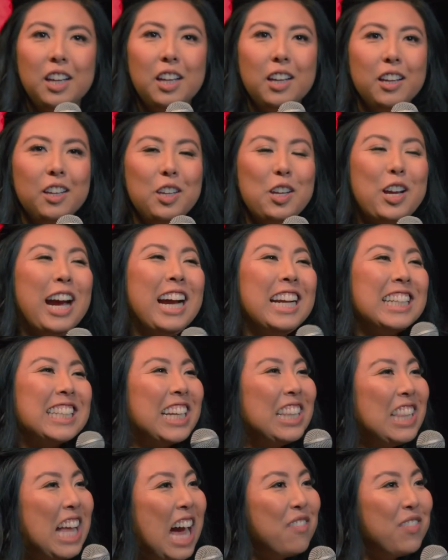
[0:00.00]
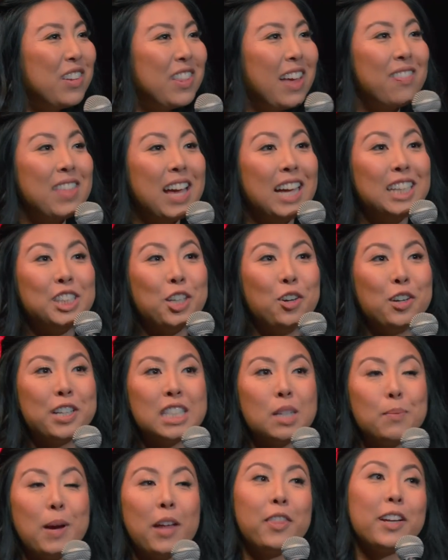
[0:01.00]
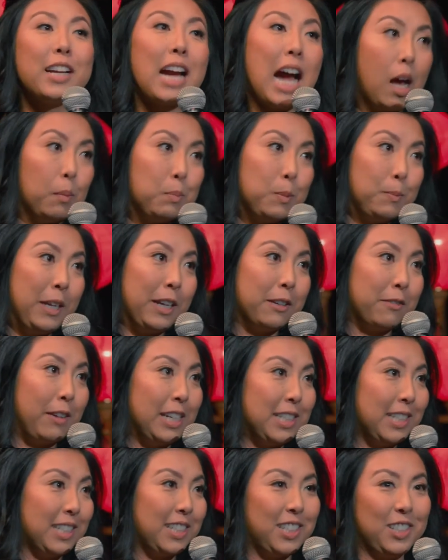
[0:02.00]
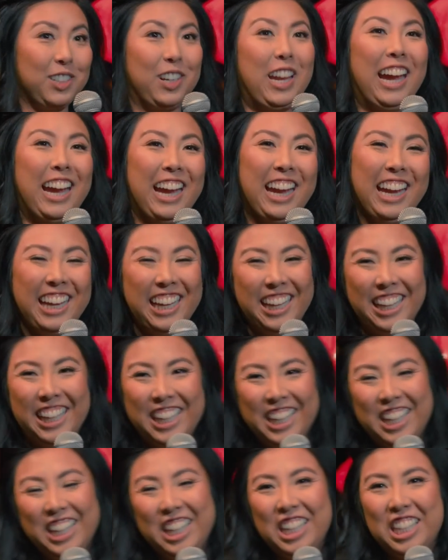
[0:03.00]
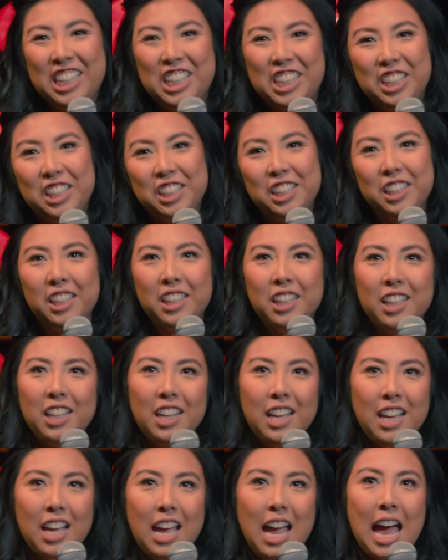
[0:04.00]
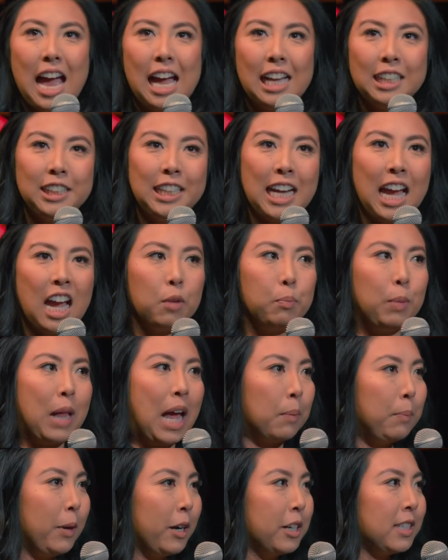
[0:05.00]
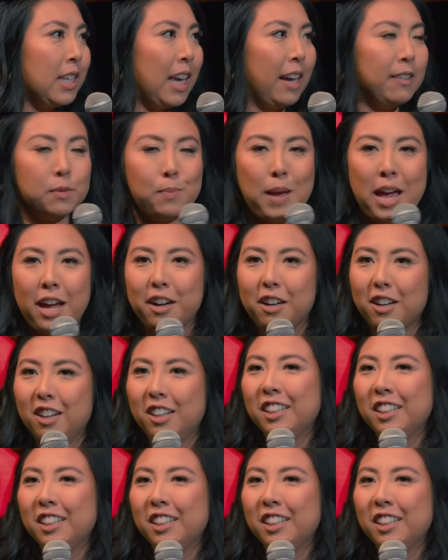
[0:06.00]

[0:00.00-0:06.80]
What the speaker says: You guys can laugh at that. That joke is about the cops being racist, okay? Hashtag Black Bears Lives Matter.